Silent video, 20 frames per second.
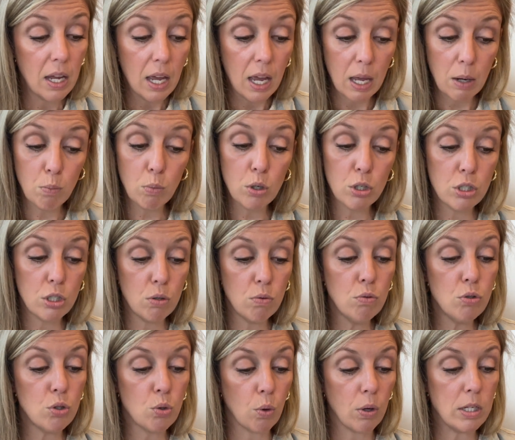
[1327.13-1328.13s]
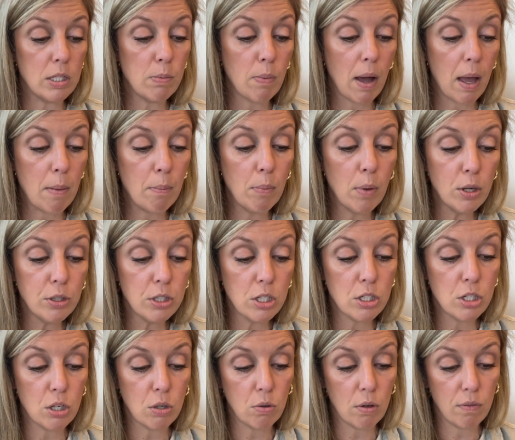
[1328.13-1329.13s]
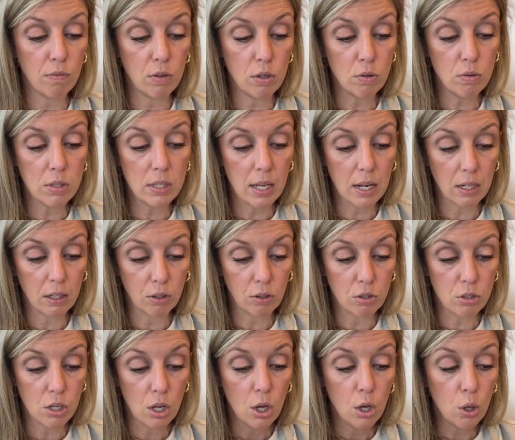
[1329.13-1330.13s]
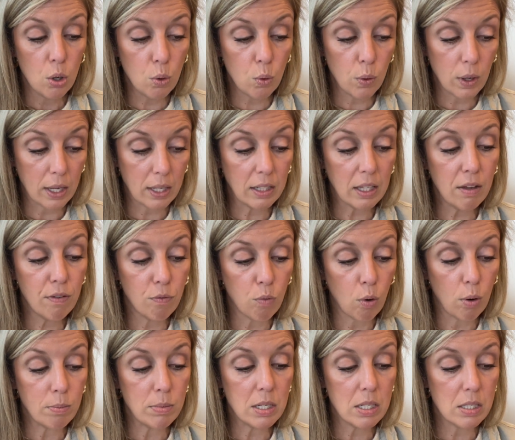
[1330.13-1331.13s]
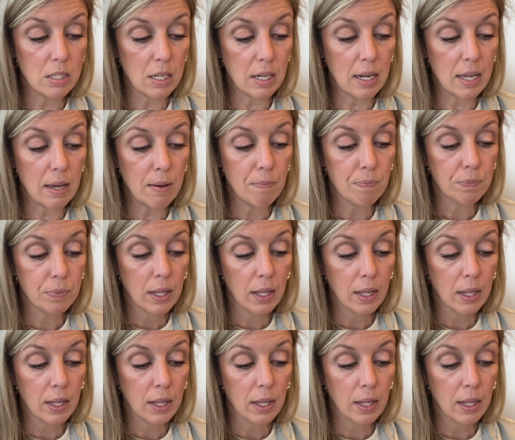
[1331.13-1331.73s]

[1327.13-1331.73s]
and were soon joined by a multitude of new settlers, who quickly formed a city.